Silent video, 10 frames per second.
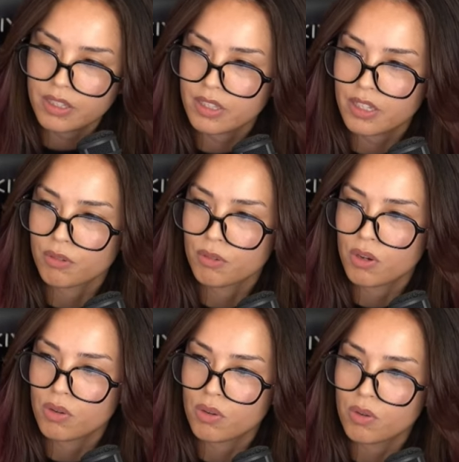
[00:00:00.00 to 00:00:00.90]

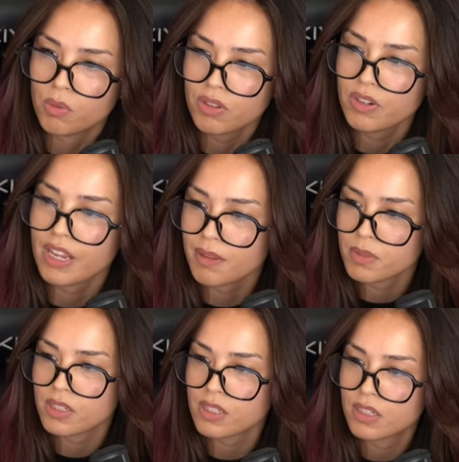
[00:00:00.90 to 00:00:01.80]
Hero. What are their
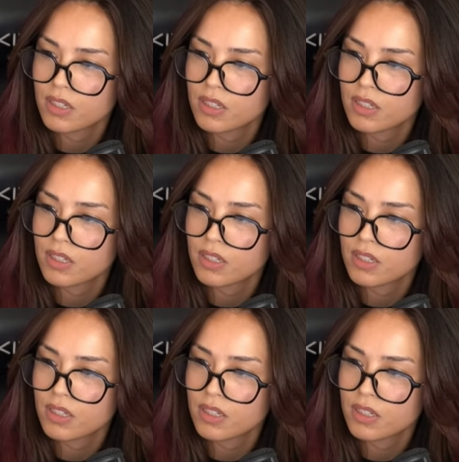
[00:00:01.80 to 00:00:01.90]
names?